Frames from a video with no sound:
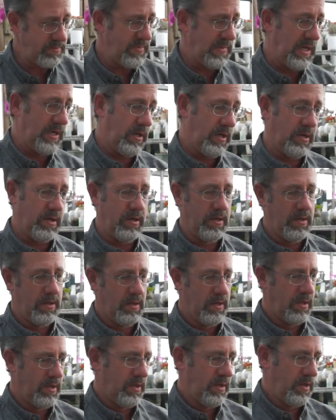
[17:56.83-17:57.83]

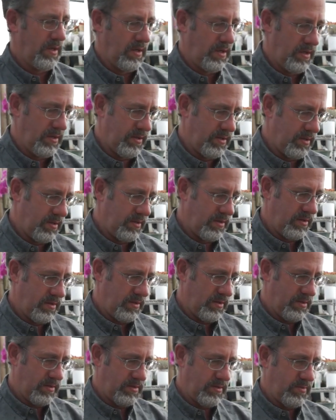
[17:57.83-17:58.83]

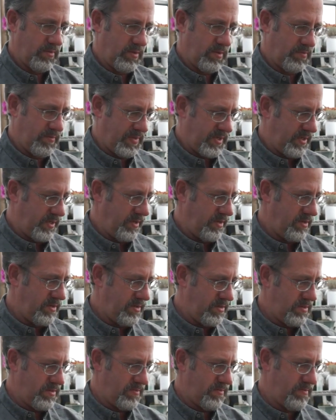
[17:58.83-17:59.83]
It's one of my
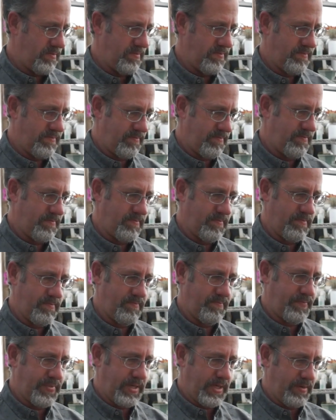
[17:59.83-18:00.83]

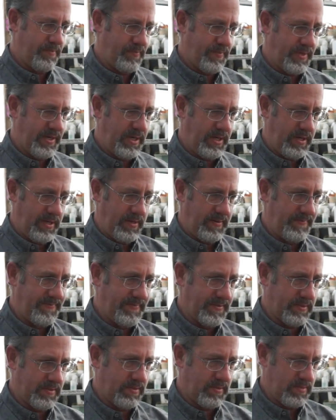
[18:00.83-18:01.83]
pet
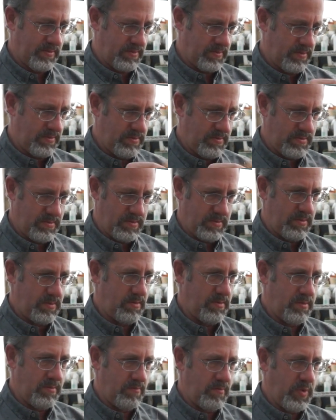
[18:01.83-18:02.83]
peeves.
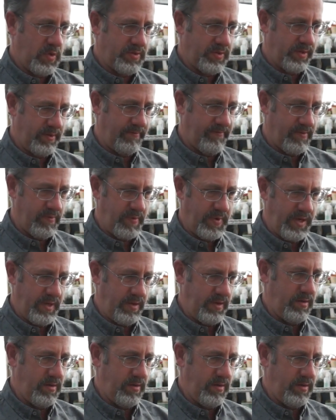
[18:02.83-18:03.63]
Mostly for me.